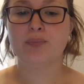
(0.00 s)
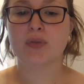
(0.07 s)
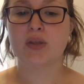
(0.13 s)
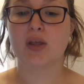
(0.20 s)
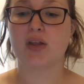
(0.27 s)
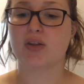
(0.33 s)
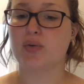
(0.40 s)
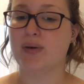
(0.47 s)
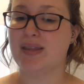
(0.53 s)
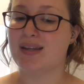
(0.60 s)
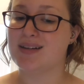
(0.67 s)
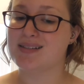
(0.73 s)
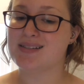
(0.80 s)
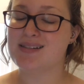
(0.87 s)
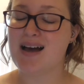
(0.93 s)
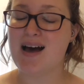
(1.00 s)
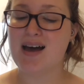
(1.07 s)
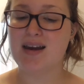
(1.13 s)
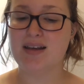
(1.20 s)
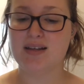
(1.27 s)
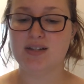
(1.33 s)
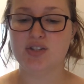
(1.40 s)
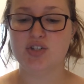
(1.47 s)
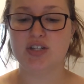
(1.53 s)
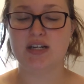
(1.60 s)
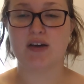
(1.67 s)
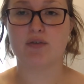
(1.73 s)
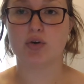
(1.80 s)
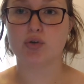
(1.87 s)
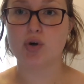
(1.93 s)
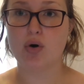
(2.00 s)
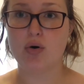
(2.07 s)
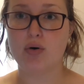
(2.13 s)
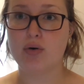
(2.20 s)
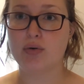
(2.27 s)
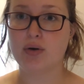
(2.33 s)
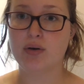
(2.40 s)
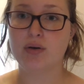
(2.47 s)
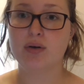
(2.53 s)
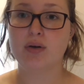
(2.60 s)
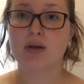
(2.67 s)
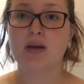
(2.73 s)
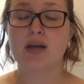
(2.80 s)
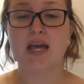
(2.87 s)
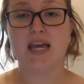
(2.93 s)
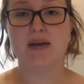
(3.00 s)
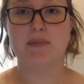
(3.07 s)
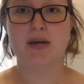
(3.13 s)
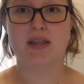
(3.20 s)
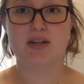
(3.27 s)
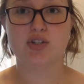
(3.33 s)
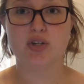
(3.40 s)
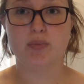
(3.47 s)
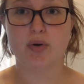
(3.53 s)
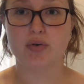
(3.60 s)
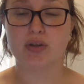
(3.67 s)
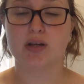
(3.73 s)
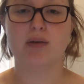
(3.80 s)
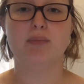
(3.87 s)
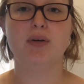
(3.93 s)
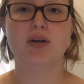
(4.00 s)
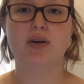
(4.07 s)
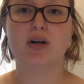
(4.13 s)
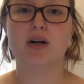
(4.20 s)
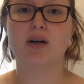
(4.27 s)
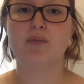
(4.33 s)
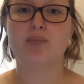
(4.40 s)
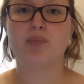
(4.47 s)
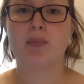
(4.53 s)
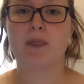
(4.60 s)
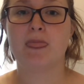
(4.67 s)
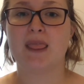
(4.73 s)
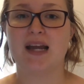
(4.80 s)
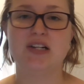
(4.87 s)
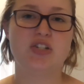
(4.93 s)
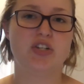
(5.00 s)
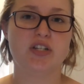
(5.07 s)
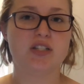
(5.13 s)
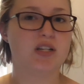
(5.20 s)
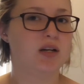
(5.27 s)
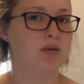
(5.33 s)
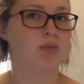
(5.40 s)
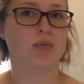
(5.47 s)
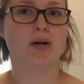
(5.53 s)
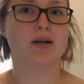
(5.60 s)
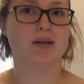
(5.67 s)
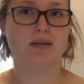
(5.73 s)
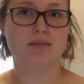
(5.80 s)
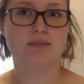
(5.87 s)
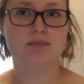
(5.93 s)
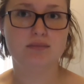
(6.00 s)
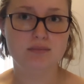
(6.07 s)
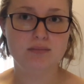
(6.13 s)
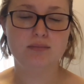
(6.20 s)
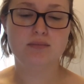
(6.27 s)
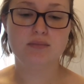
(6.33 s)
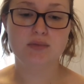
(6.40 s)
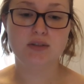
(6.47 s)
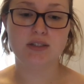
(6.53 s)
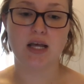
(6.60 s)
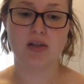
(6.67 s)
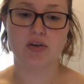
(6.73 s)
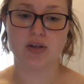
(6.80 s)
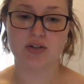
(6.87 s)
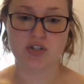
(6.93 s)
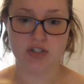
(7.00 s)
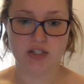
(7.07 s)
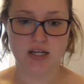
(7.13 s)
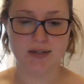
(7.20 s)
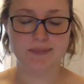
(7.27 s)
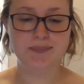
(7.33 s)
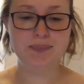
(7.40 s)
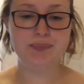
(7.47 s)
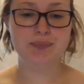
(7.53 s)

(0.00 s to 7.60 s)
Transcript: The other one that is not is she never told Amy that she broke the computer and she just didn't want to tell her that she did.